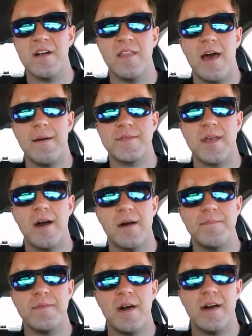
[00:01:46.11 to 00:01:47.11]

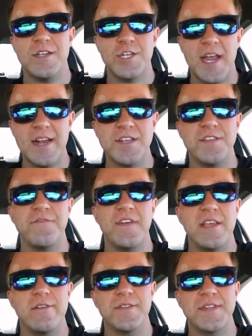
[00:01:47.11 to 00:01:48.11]
laptop, I changed the
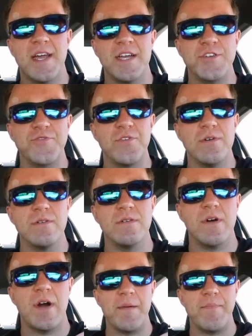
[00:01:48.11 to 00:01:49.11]
video schedule,
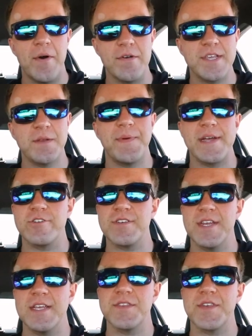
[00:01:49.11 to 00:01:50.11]
I posted pictures
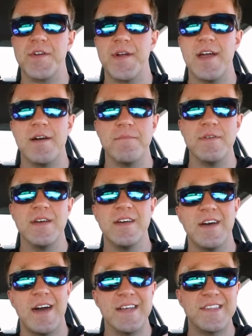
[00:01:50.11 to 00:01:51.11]
on
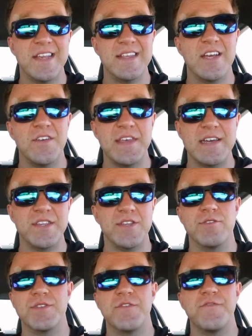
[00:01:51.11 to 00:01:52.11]
Instagram, I sent out the
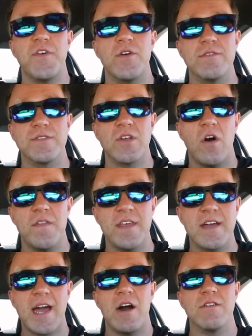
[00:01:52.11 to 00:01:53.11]
exclusive photos to all
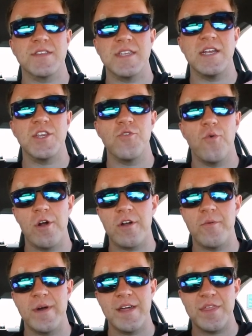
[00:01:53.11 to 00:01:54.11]
the accounts that I do work
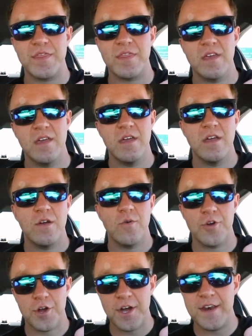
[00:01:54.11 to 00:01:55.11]
with.
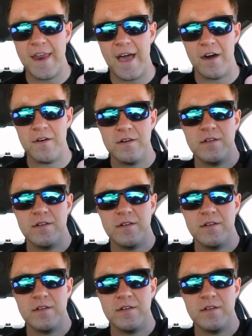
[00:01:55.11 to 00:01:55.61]
We're good now.